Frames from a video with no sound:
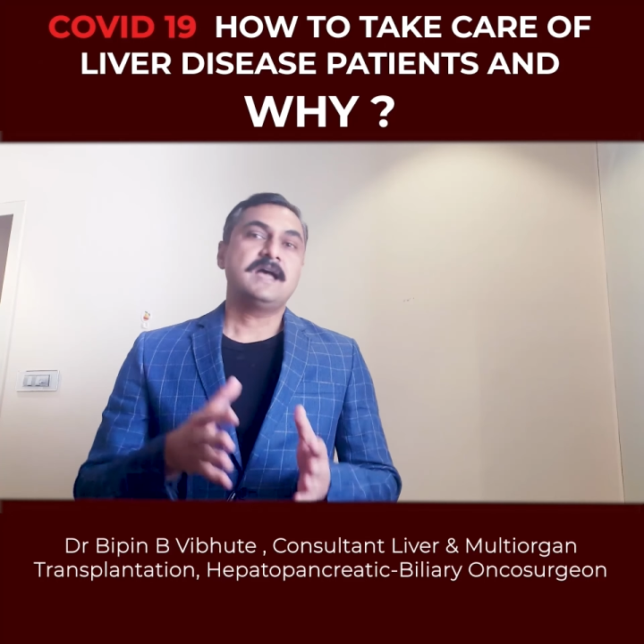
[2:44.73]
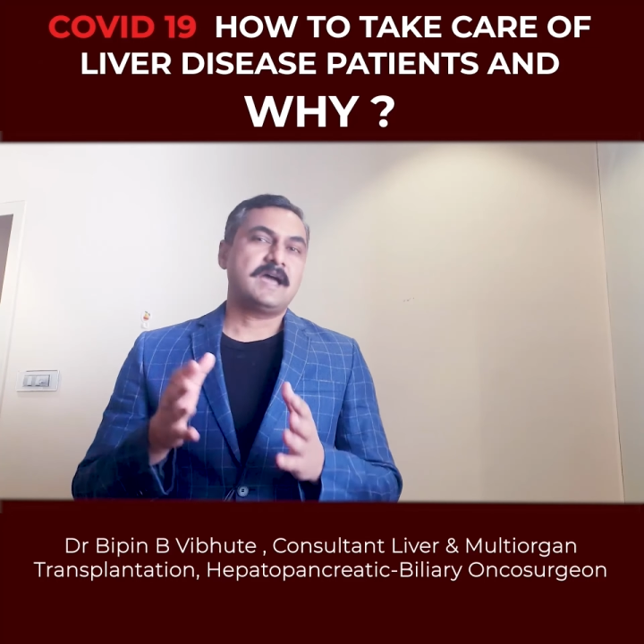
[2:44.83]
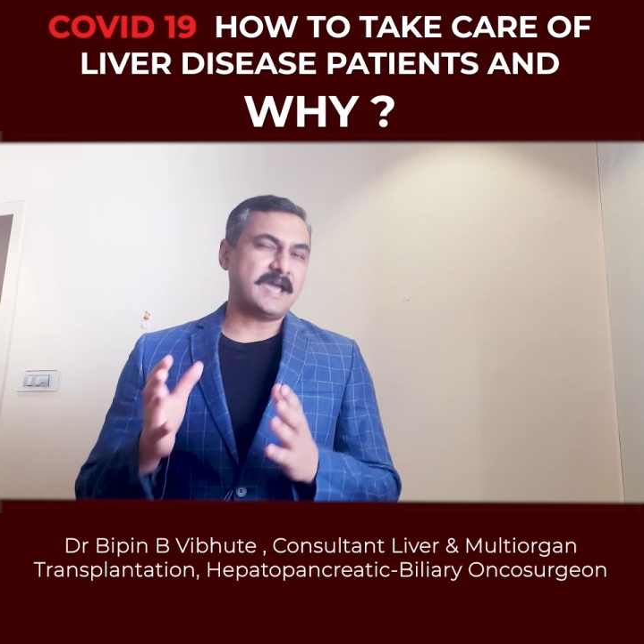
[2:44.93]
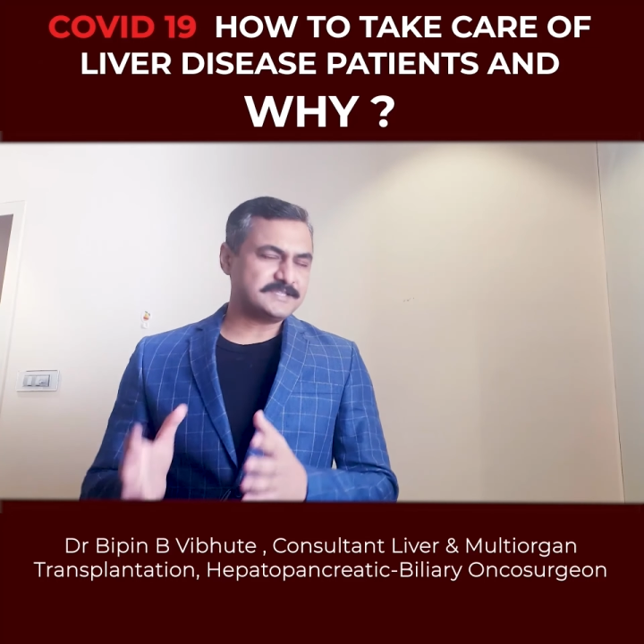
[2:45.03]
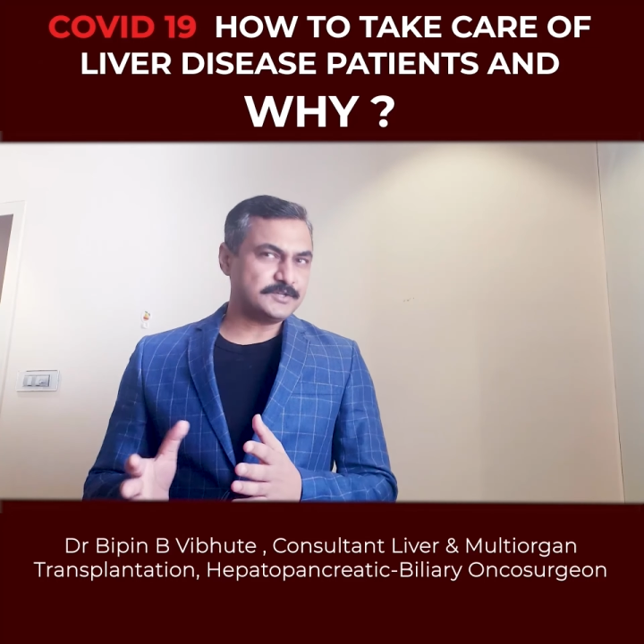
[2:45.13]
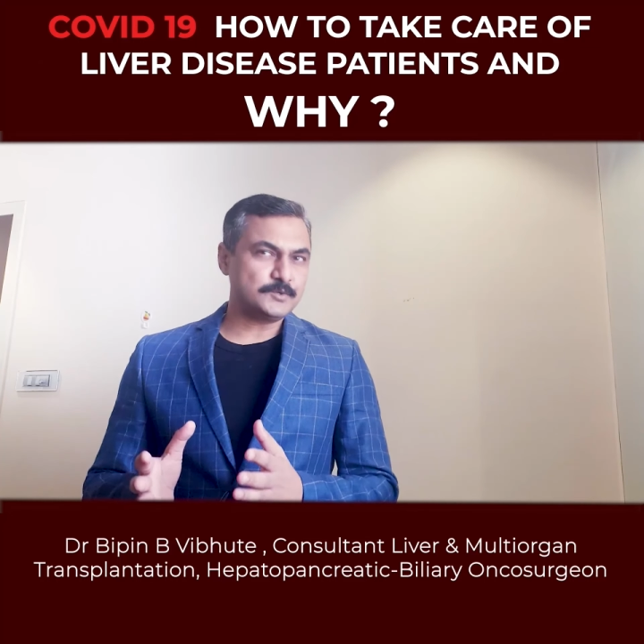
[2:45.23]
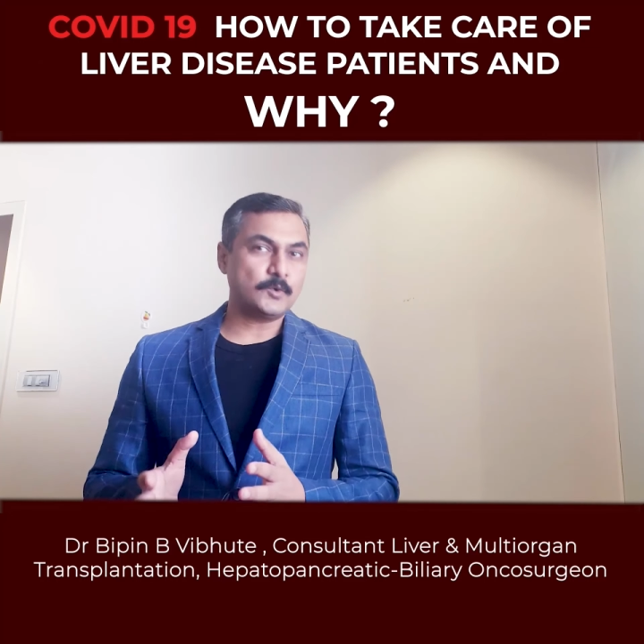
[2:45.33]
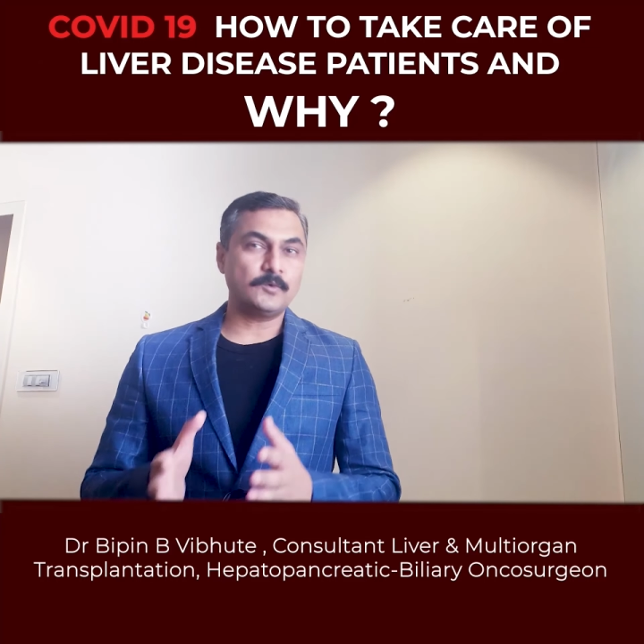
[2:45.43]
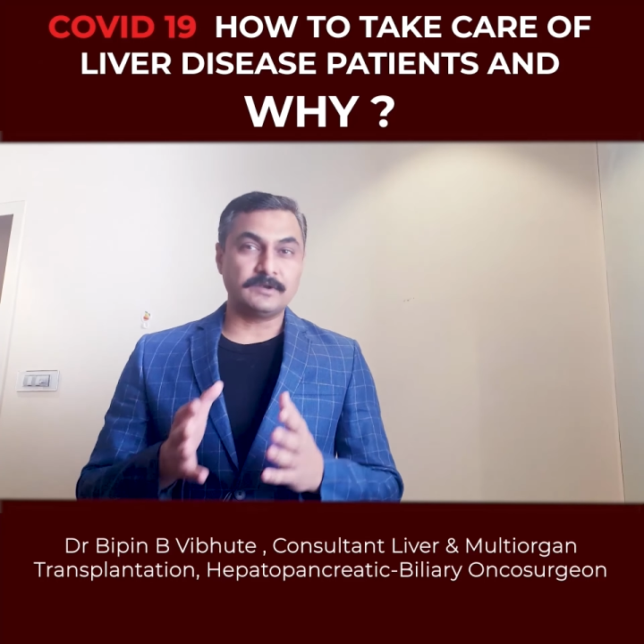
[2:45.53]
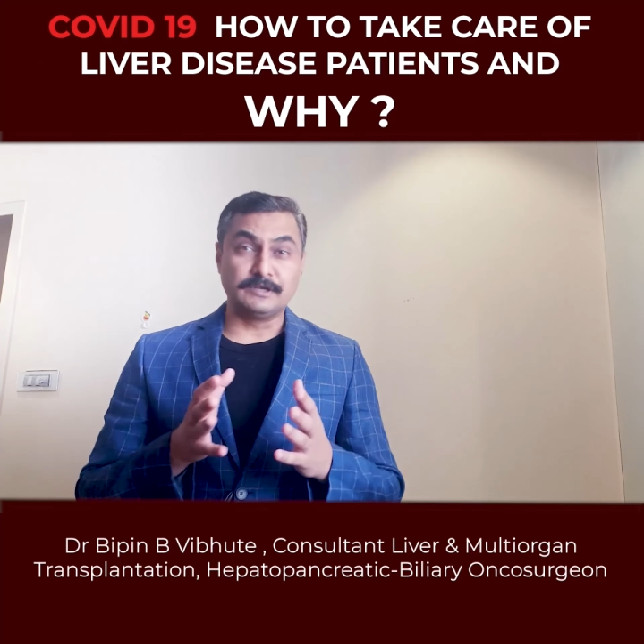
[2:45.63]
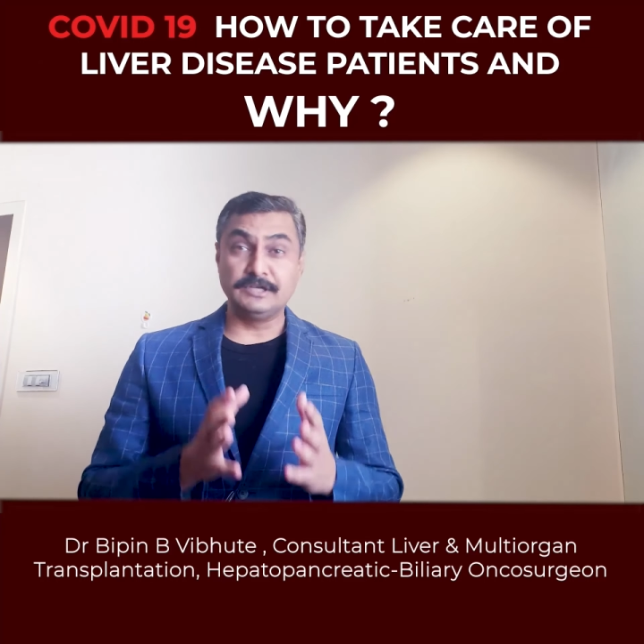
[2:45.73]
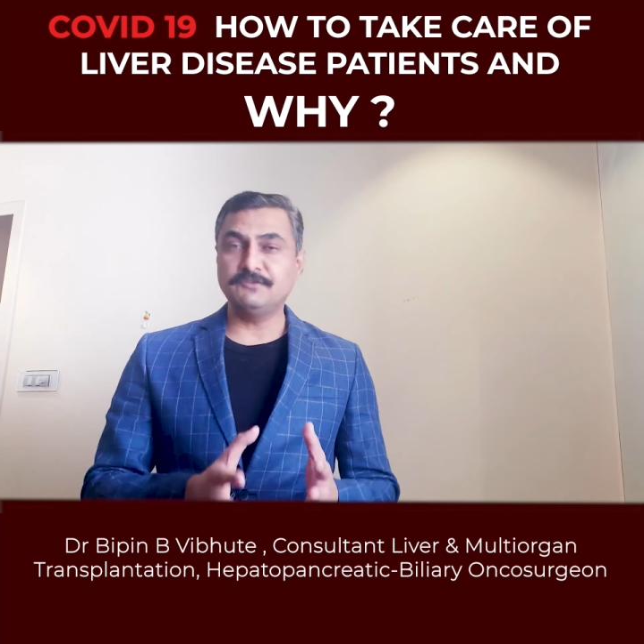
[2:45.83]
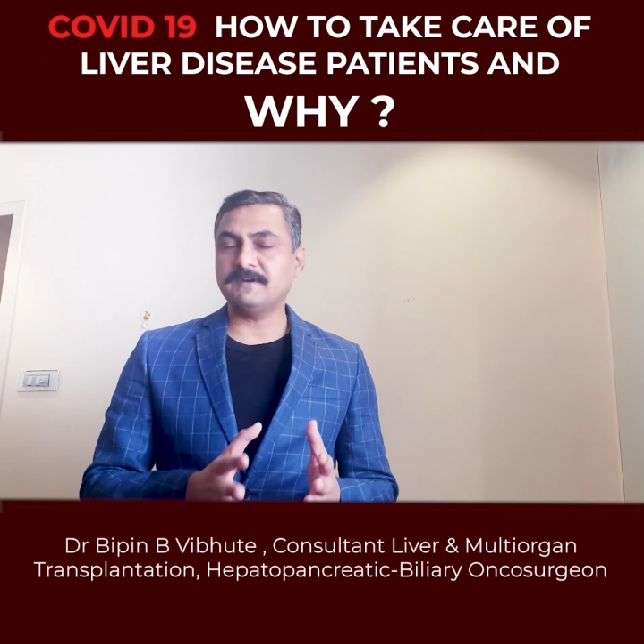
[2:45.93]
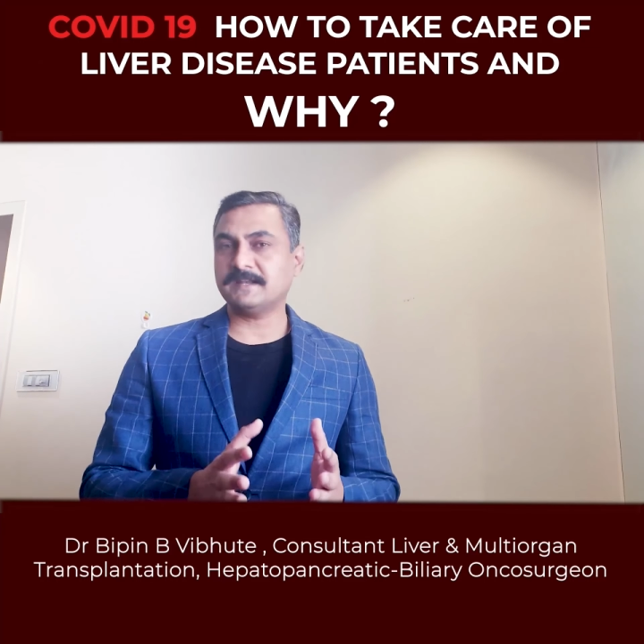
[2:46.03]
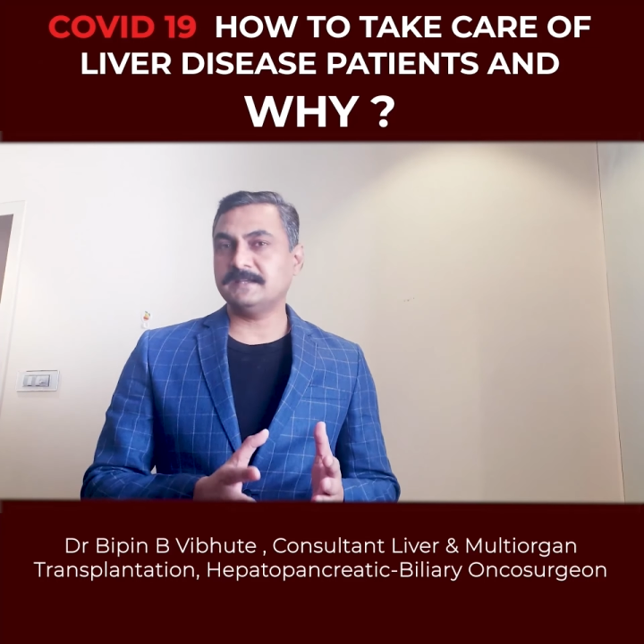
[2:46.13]
As you know,
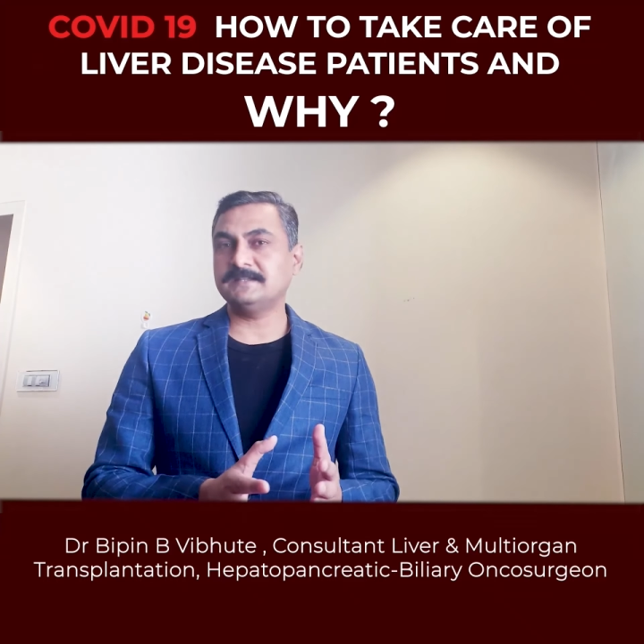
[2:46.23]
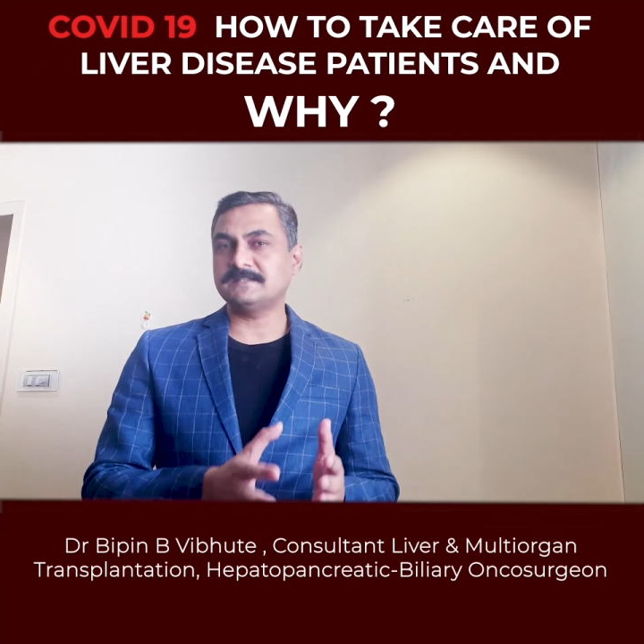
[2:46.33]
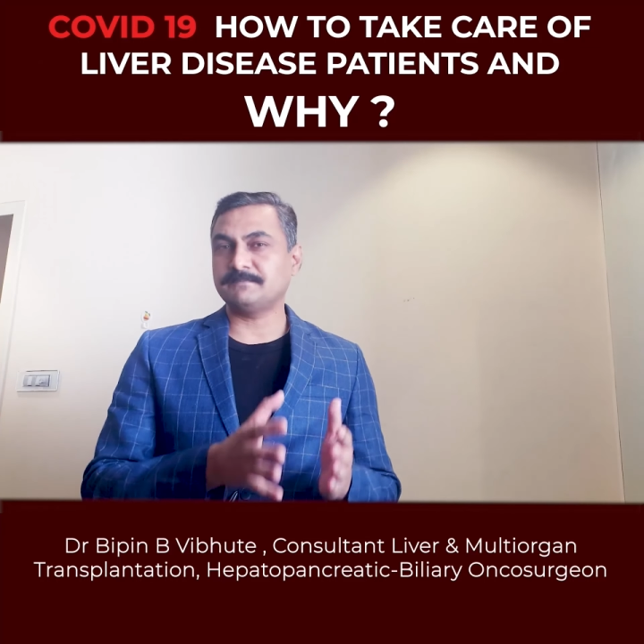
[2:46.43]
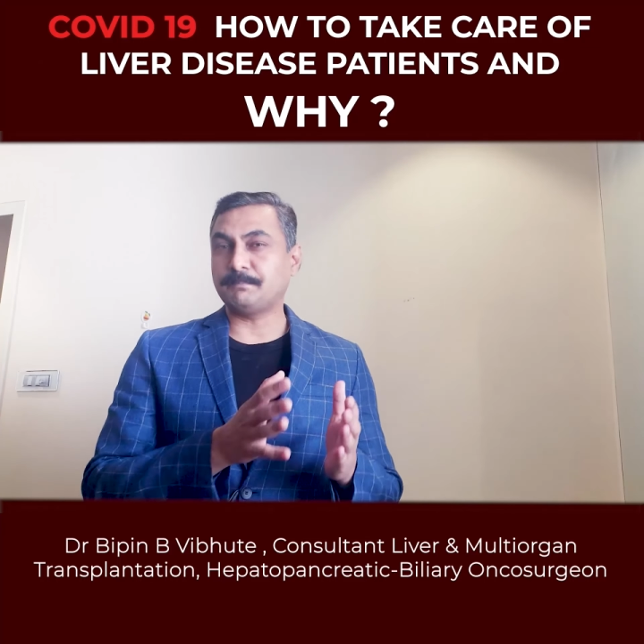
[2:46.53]
liver is